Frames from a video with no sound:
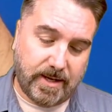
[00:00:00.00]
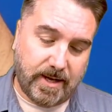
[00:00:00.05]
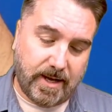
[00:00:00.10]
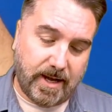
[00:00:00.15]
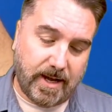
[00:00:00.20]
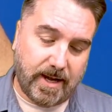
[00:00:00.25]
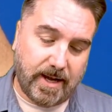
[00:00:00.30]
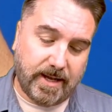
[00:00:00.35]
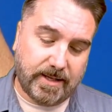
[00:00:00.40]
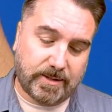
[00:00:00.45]

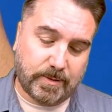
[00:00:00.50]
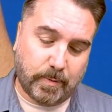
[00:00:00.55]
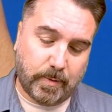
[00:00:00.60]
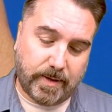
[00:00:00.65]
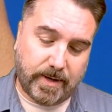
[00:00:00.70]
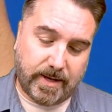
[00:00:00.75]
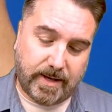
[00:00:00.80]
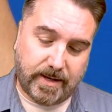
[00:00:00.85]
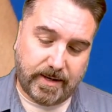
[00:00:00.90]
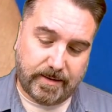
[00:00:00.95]
It's what
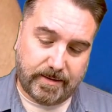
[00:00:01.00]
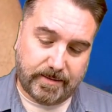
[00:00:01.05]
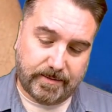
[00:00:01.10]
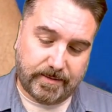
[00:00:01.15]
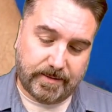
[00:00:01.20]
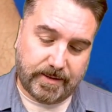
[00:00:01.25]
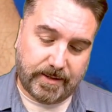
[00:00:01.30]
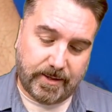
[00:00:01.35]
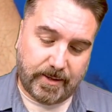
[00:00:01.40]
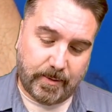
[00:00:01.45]
I
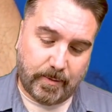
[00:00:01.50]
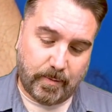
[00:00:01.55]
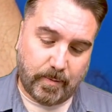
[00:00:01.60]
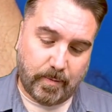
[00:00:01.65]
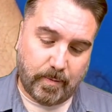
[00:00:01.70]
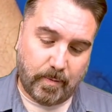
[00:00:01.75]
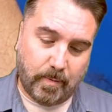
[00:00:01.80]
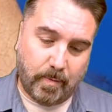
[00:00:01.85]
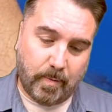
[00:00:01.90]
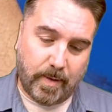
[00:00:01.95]

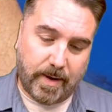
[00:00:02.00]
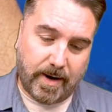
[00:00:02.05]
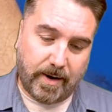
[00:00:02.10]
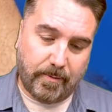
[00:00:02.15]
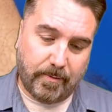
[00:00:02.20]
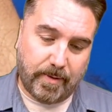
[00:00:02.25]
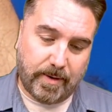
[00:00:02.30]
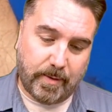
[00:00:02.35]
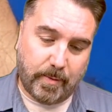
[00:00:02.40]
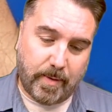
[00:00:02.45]

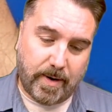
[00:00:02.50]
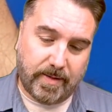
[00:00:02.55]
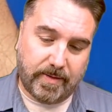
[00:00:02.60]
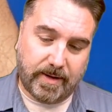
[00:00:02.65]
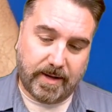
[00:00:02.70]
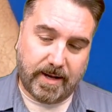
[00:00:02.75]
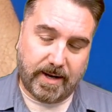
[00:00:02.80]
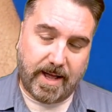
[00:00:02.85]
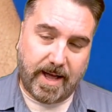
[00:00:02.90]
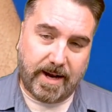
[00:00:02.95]
really wanted to
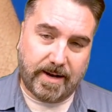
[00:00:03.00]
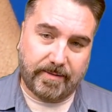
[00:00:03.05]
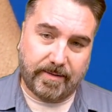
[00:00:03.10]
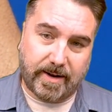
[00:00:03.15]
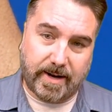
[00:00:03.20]
get out of it.